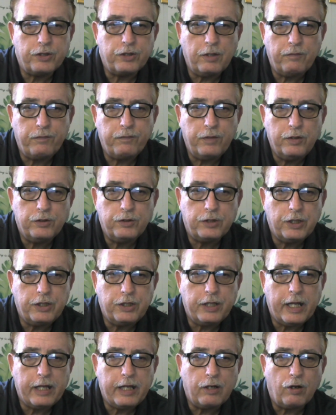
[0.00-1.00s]
Some foods
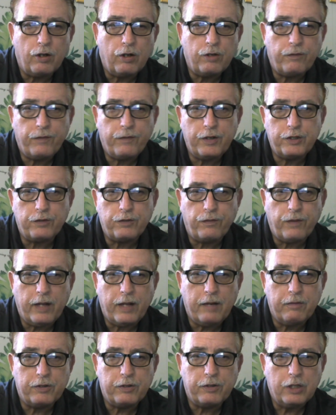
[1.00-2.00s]
contain artificial
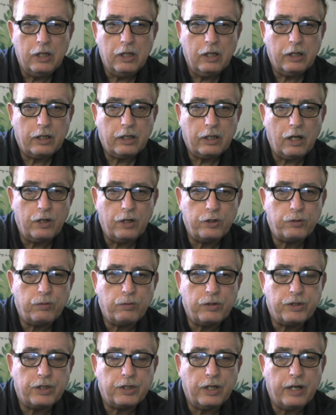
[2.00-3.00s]
flavors, colors,
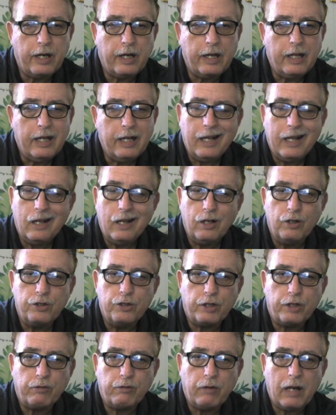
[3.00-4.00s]
which can
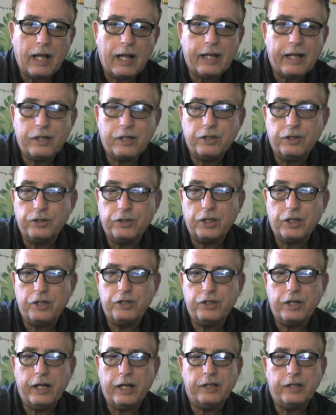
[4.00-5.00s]
allergic reactions,
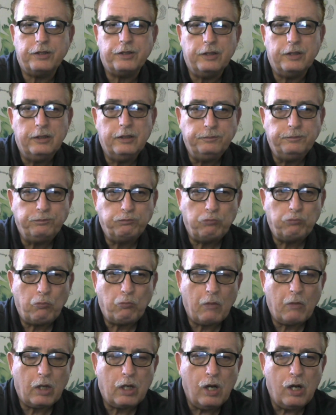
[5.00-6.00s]
such as
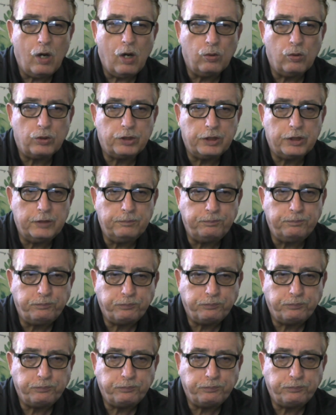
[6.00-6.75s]
Cokes and